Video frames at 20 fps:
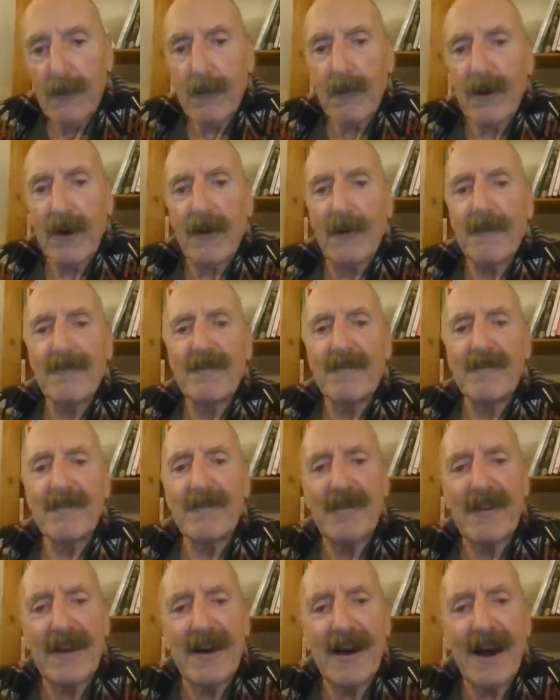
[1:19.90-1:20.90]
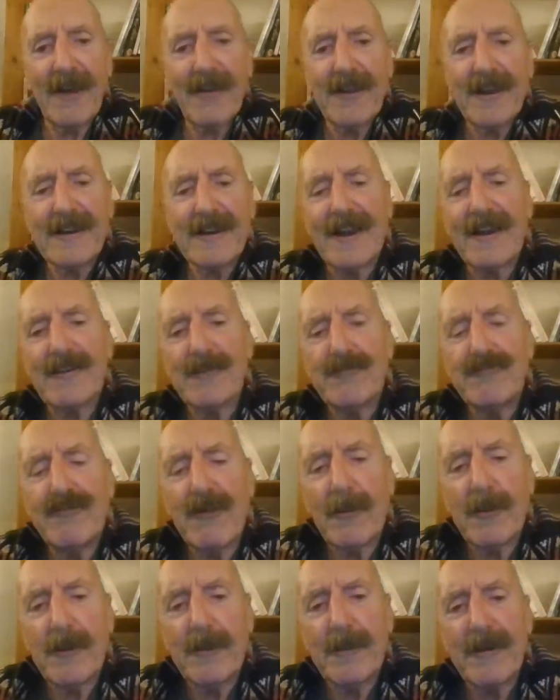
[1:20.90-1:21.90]
Well, I think that's
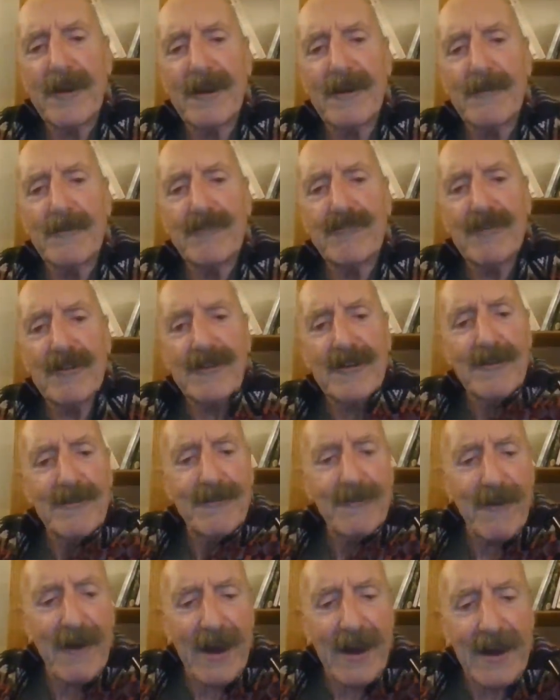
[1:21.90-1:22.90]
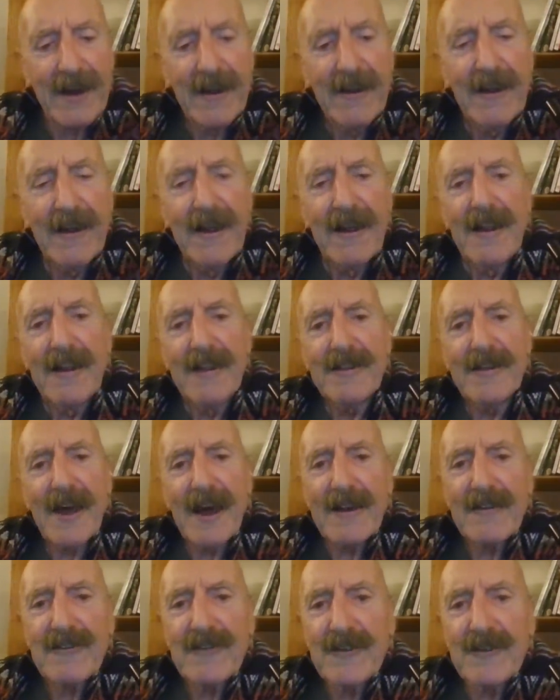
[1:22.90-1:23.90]
probably pretty fair.
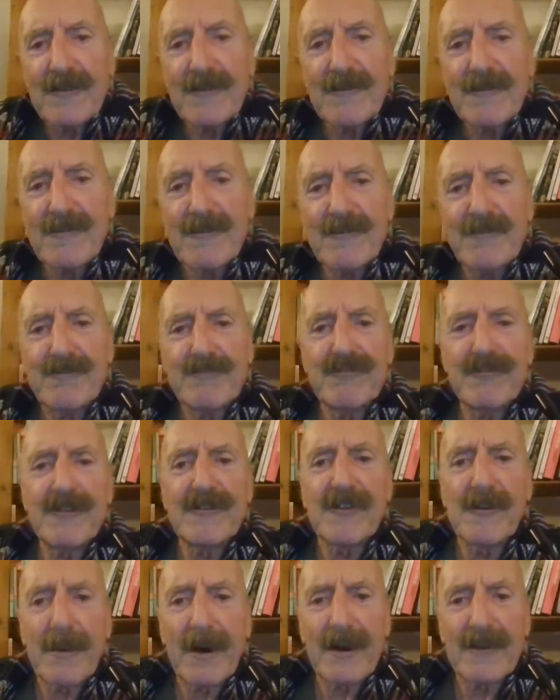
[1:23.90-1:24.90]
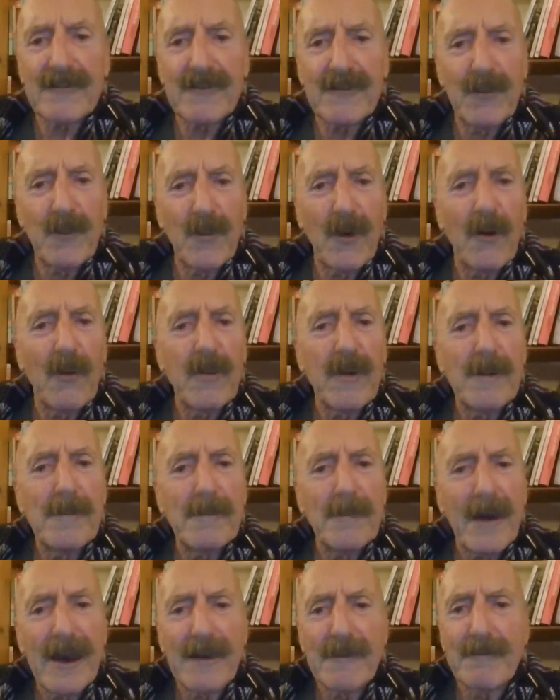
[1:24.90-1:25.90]
That's pretty much what we
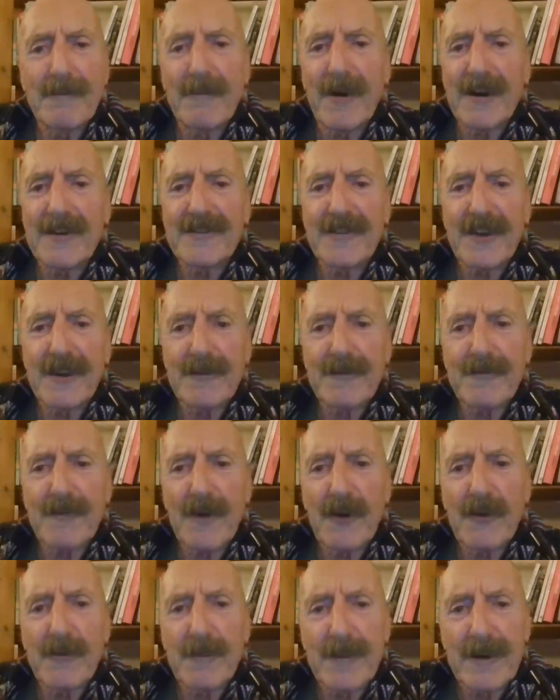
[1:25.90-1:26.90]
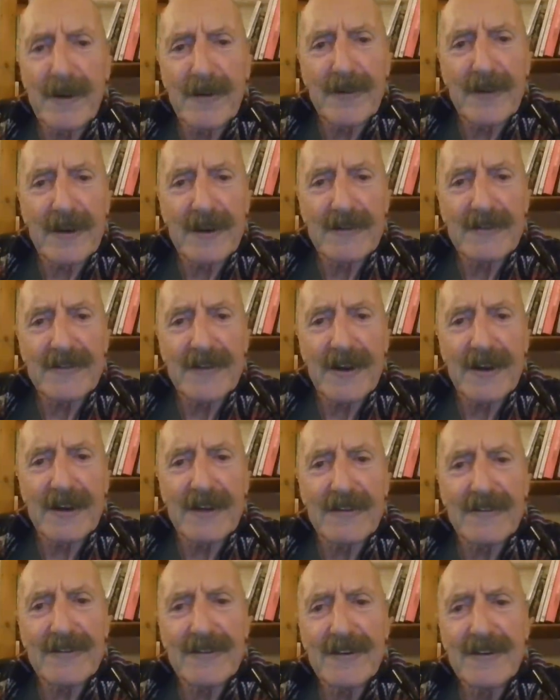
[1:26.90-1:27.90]
mean by xenophobia these
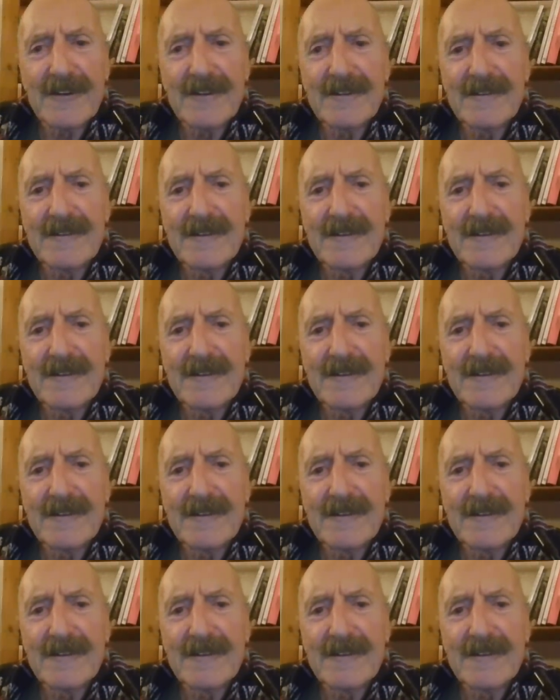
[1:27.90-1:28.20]
days.